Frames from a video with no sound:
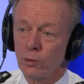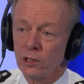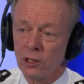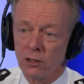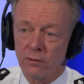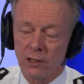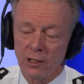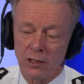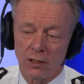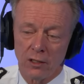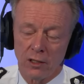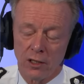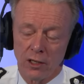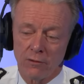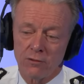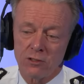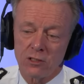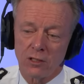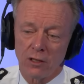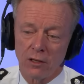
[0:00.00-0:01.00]
live our
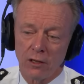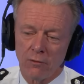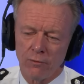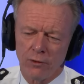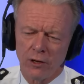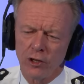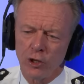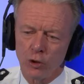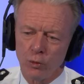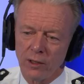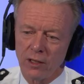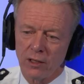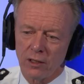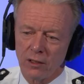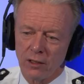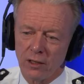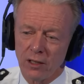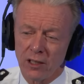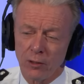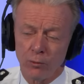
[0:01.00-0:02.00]
lives uh, very
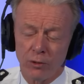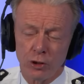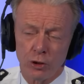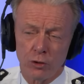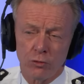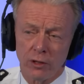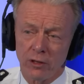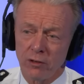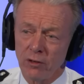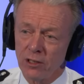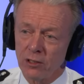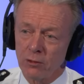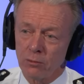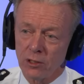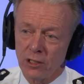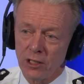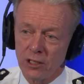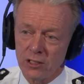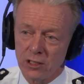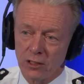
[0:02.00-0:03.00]
quickly, and then we could regret them
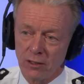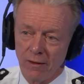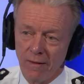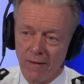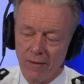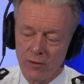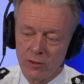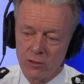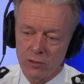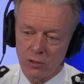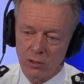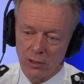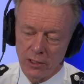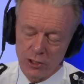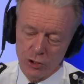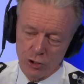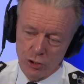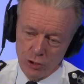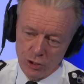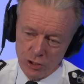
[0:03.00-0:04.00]
later. So
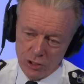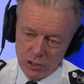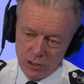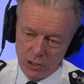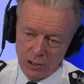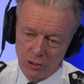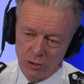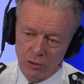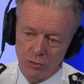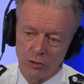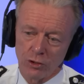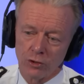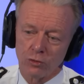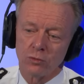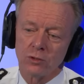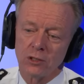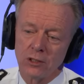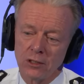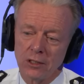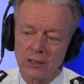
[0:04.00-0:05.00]
let's just think
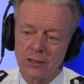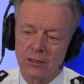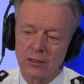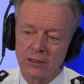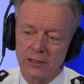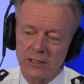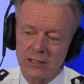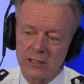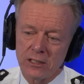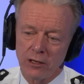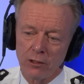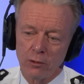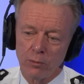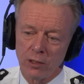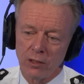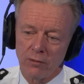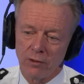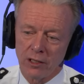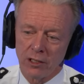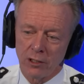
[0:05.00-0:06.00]
through this
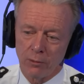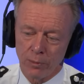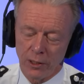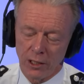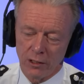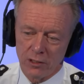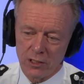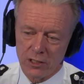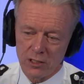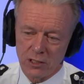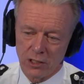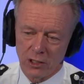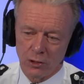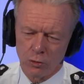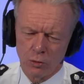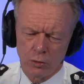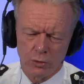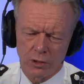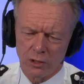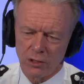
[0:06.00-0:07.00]
terrible event in Paris and
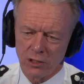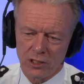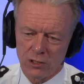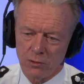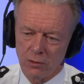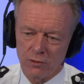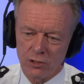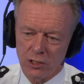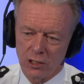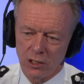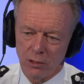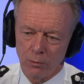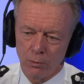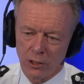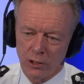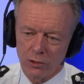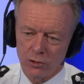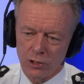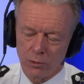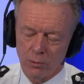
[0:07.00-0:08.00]
all the things that we've seen in
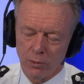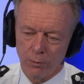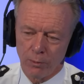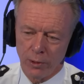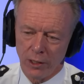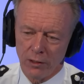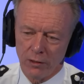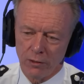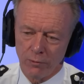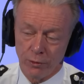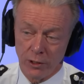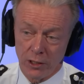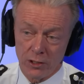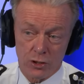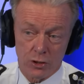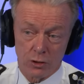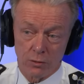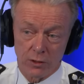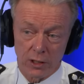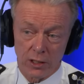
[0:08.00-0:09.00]
Belgium and Par
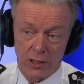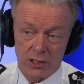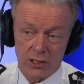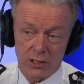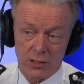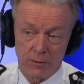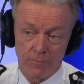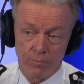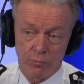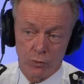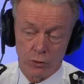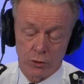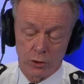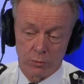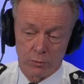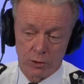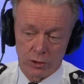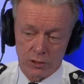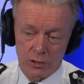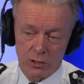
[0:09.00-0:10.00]
France over the last few
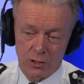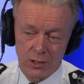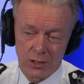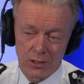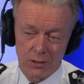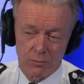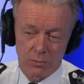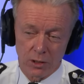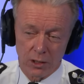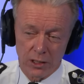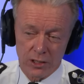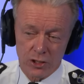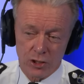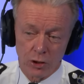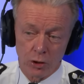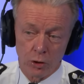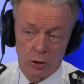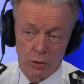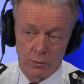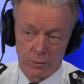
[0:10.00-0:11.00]
months. But let's
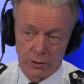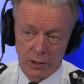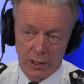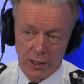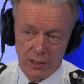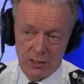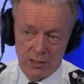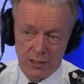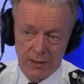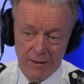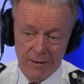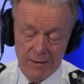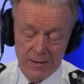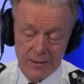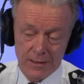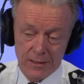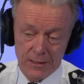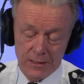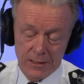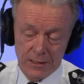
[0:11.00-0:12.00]
not overreact.
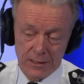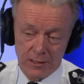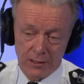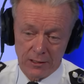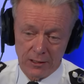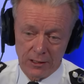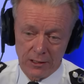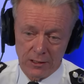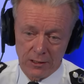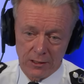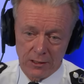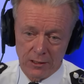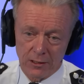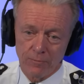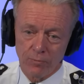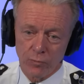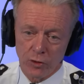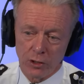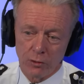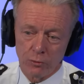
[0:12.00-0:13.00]
And I think uh,
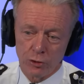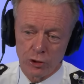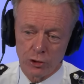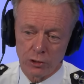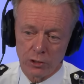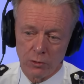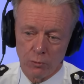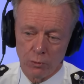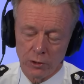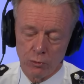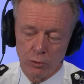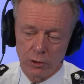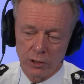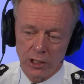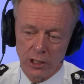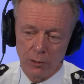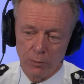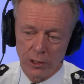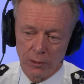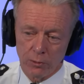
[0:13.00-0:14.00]
you know we should we will
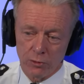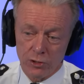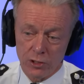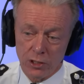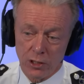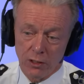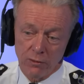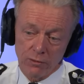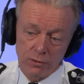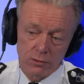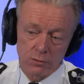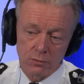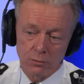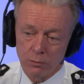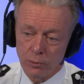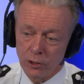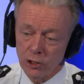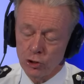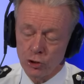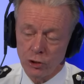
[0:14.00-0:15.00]
keep people safe,
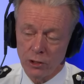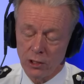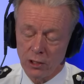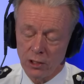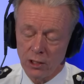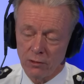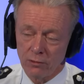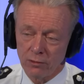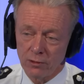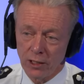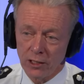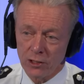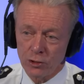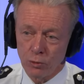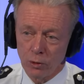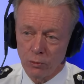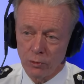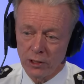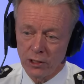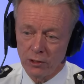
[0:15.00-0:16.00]
but enjoy your life. That's
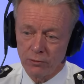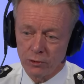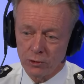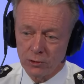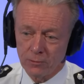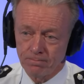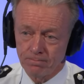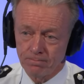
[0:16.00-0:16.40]
what we're here for.